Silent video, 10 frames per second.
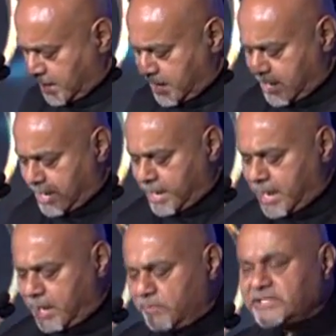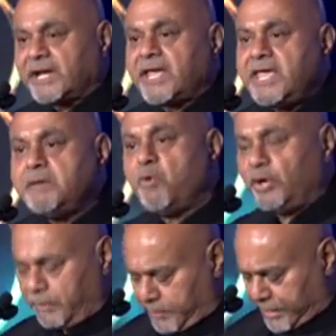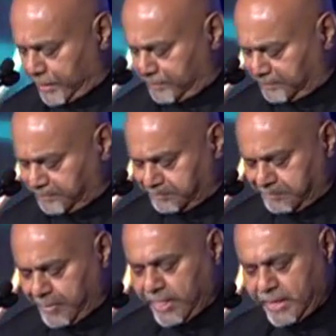he was a key motivator in